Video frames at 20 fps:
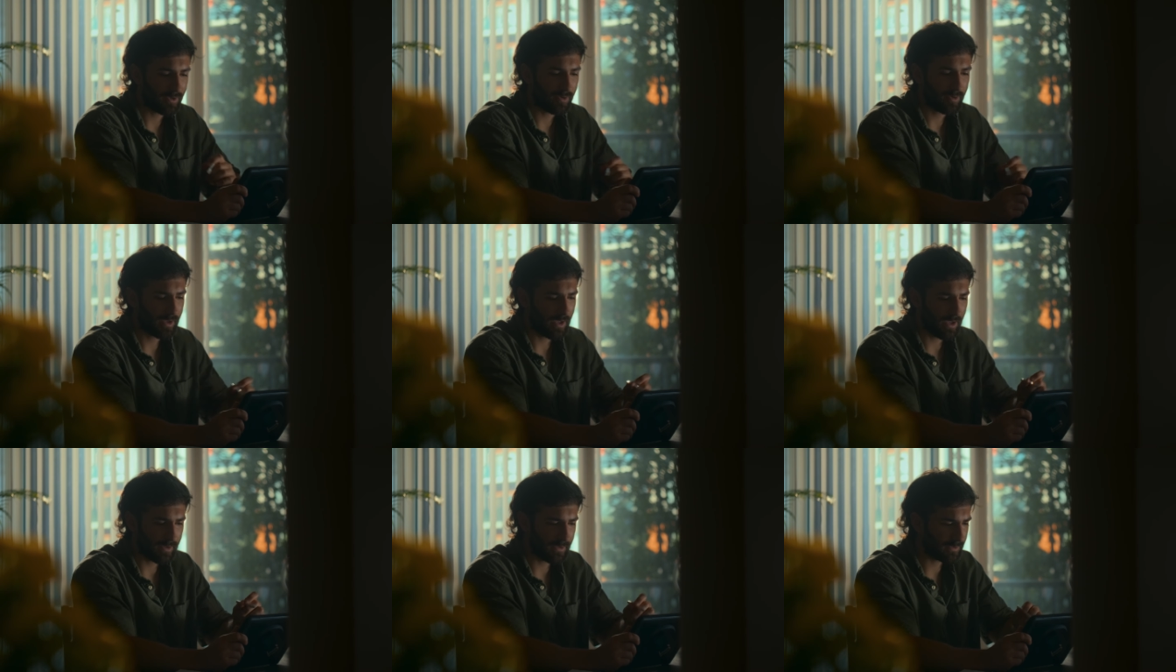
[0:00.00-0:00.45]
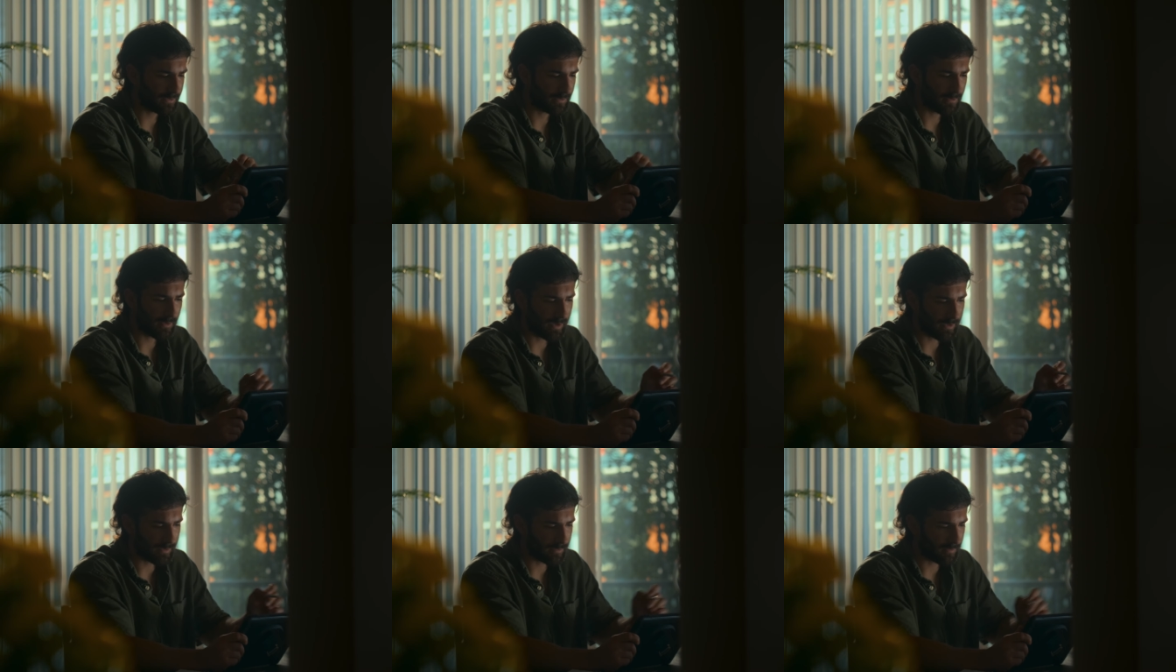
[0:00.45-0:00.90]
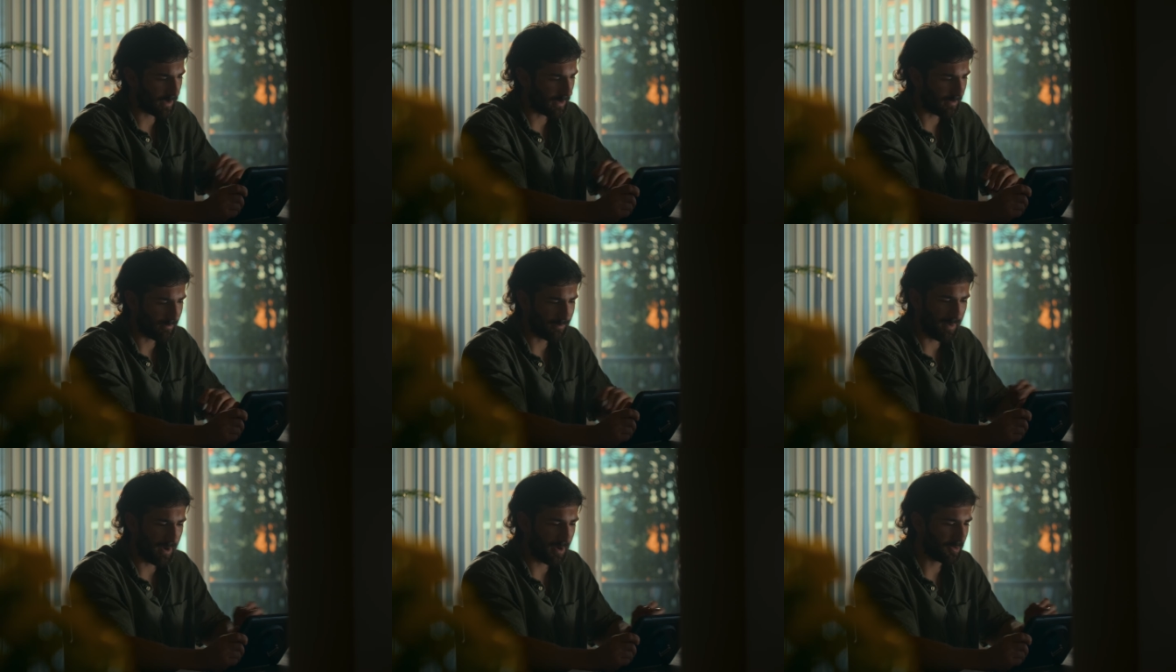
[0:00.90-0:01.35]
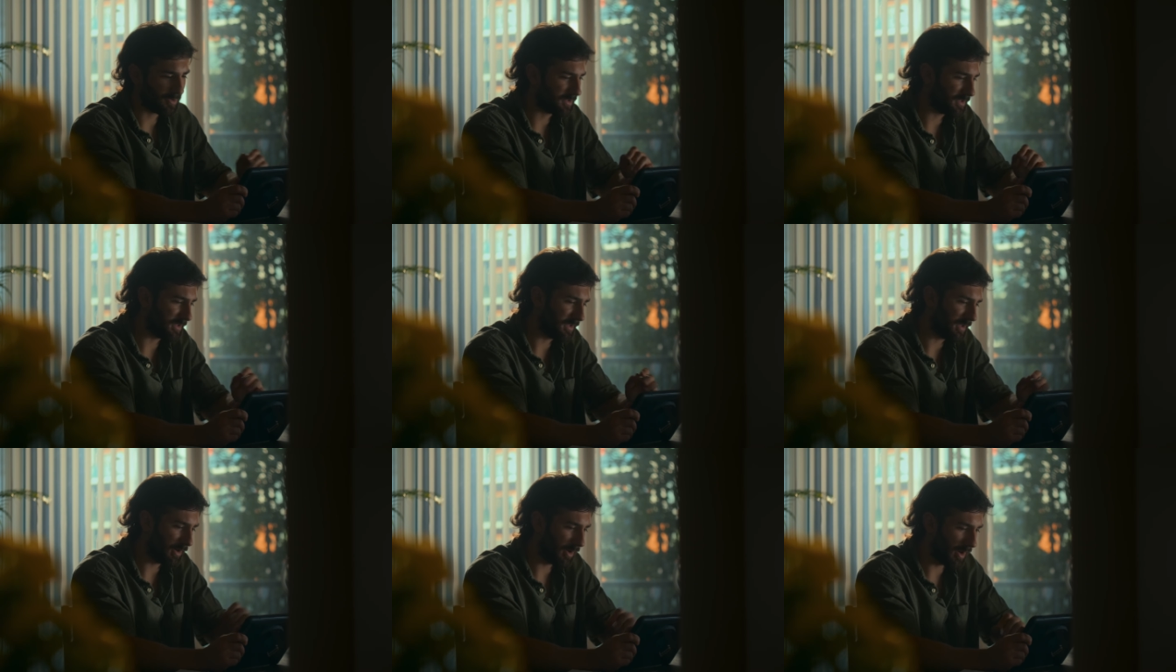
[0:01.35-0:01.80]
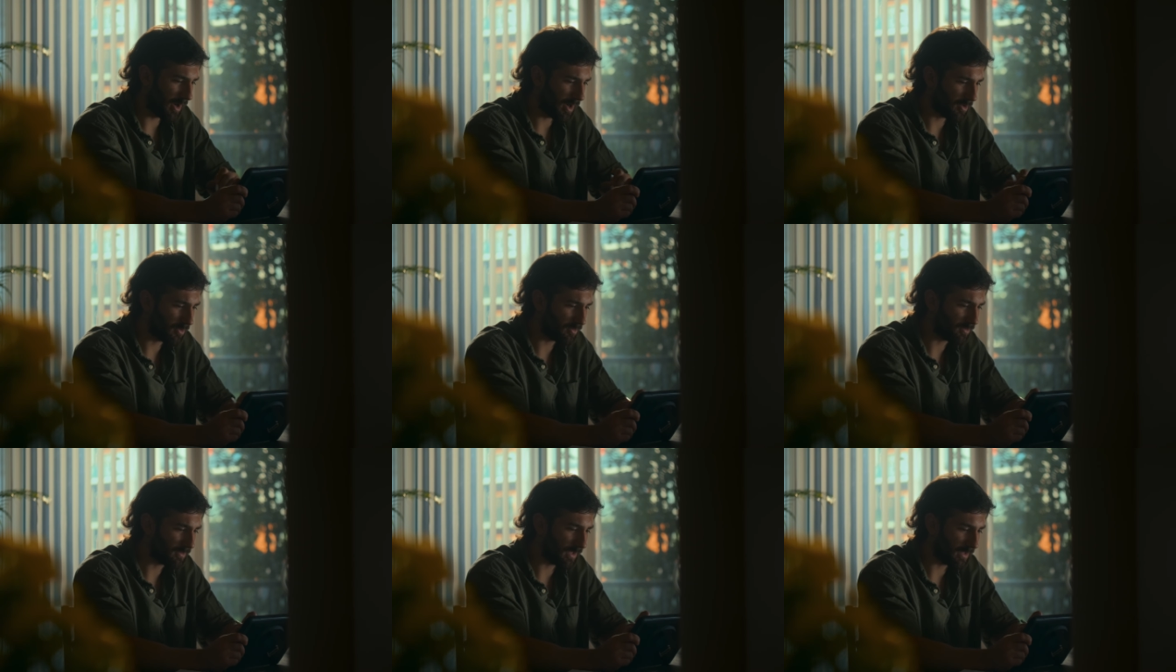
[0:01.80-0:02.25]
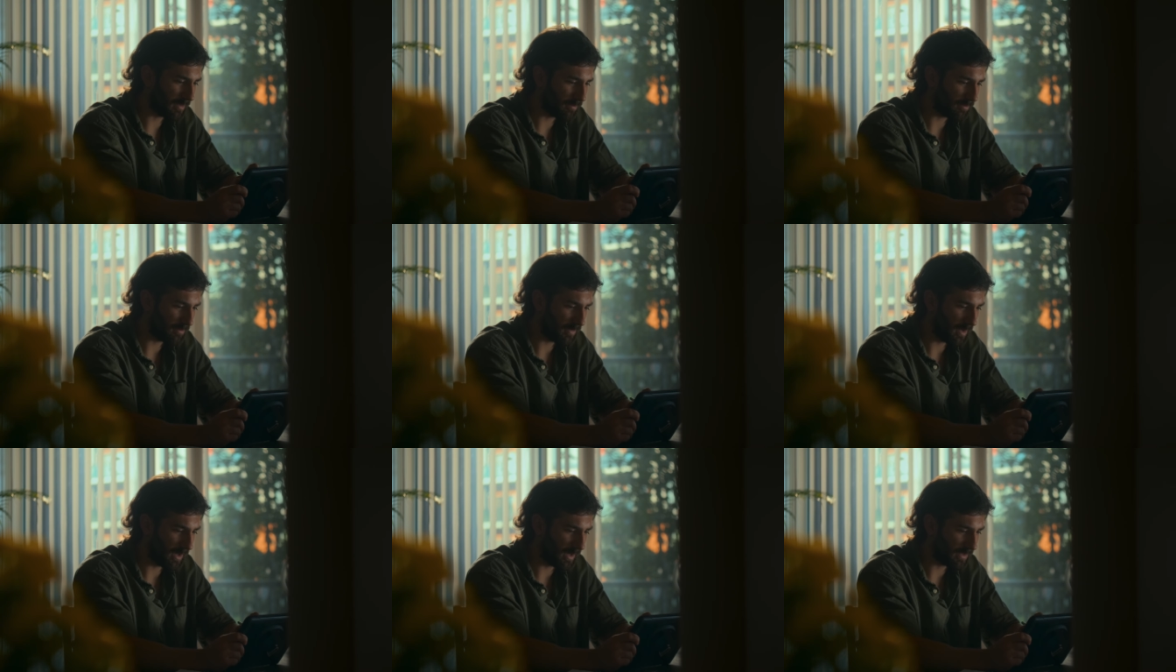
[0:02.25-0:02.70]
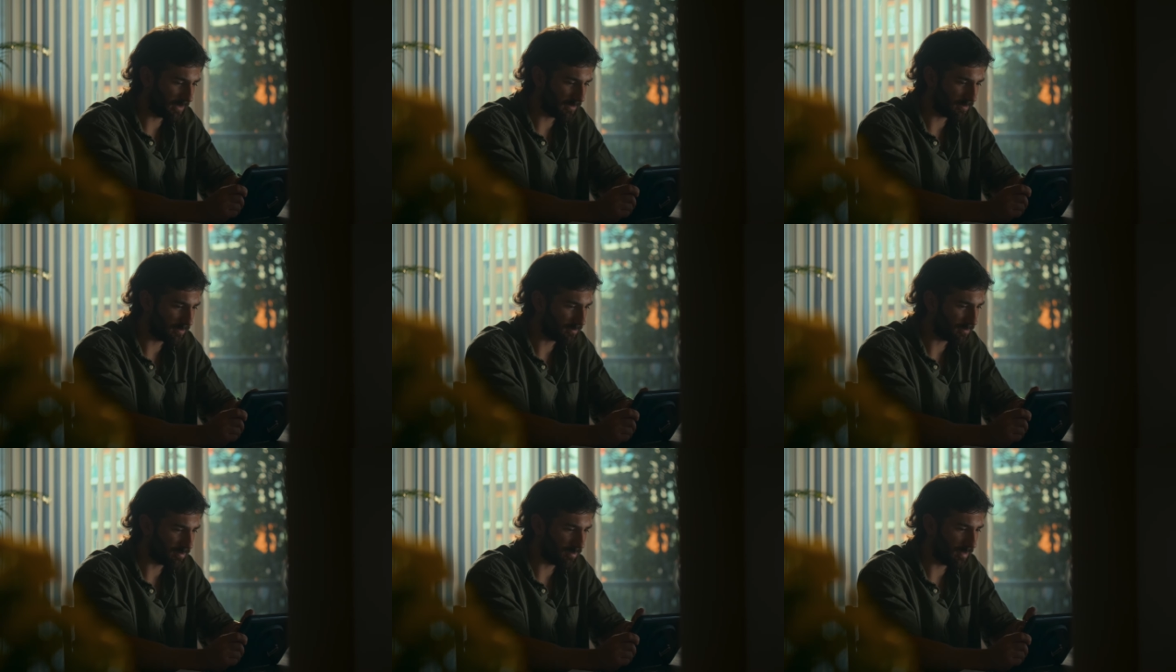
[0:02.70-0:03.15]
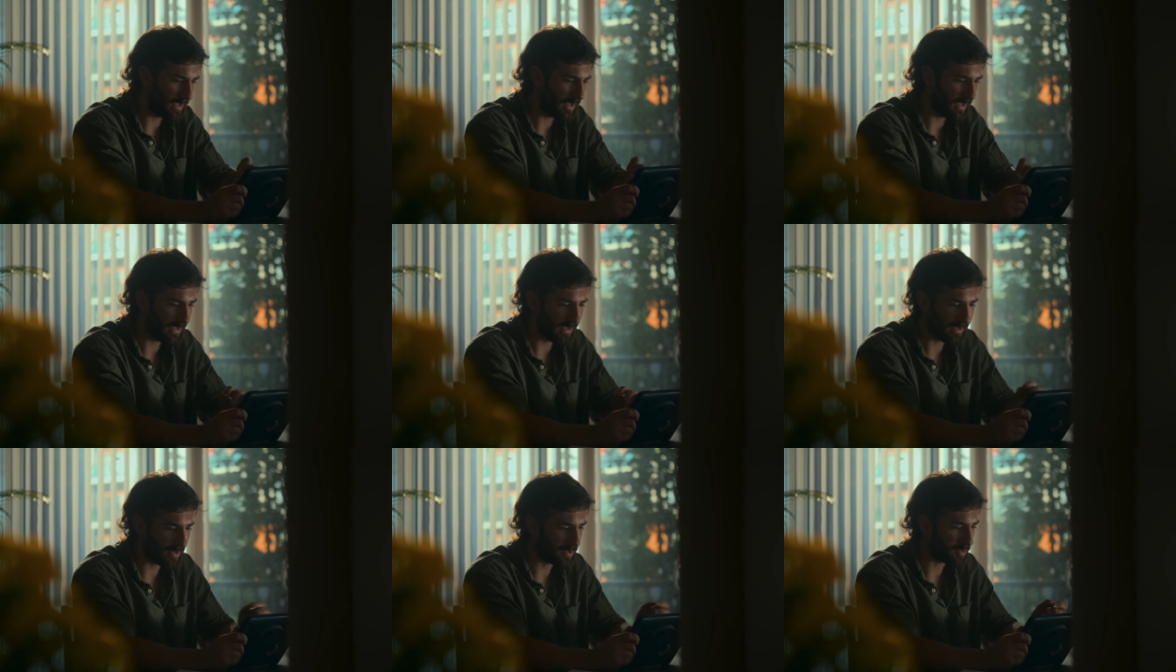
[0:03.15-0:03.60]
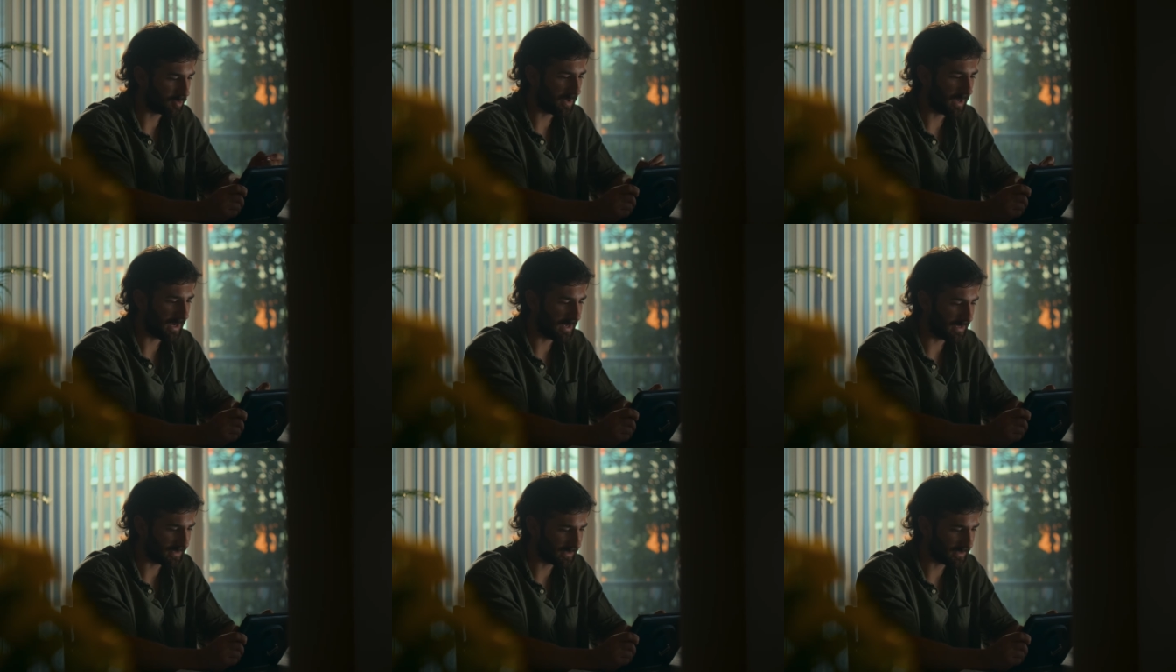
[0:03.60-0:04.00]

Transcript: okay, this light can bounce around and might be create